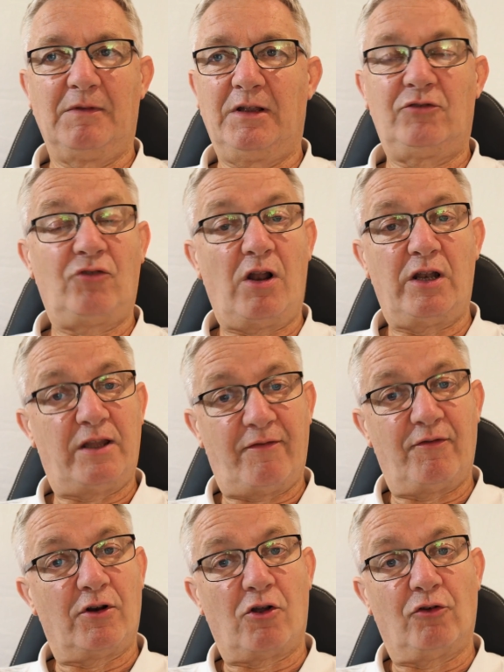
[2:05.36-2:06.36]
Entirely
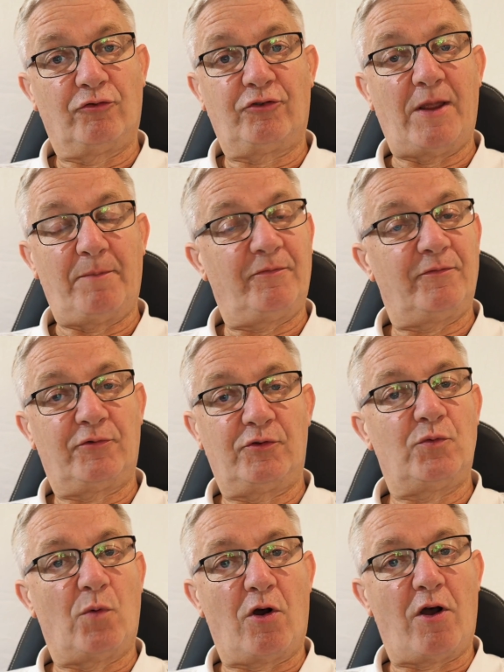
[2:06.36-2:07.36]
different concept
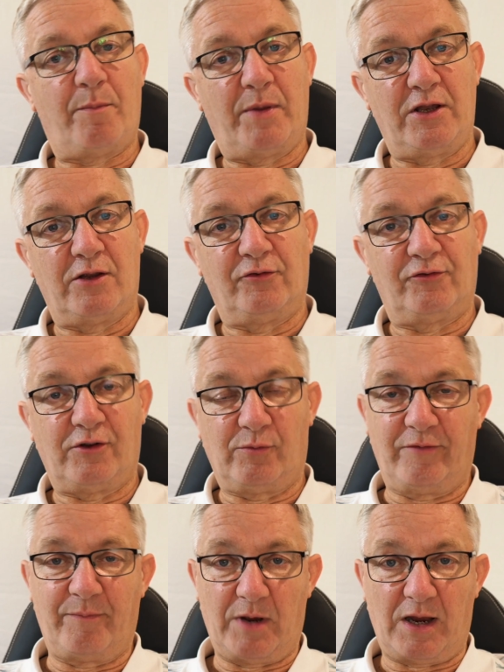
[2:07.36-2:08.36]
to what I've been used to
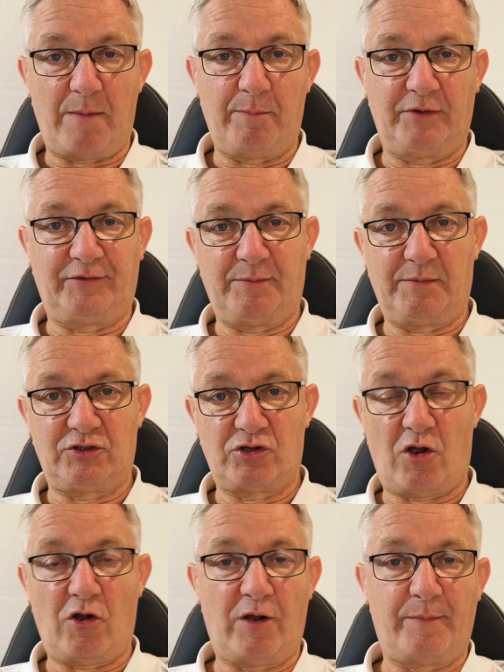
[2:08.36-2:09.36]
with my compass and my
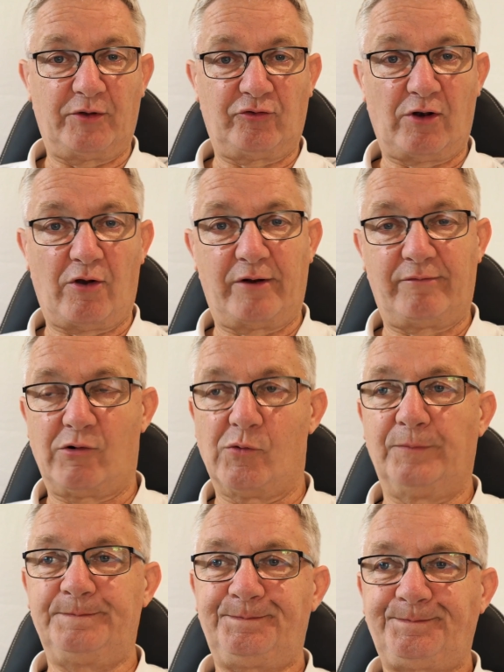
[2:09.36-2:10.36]
chart and my slide rule.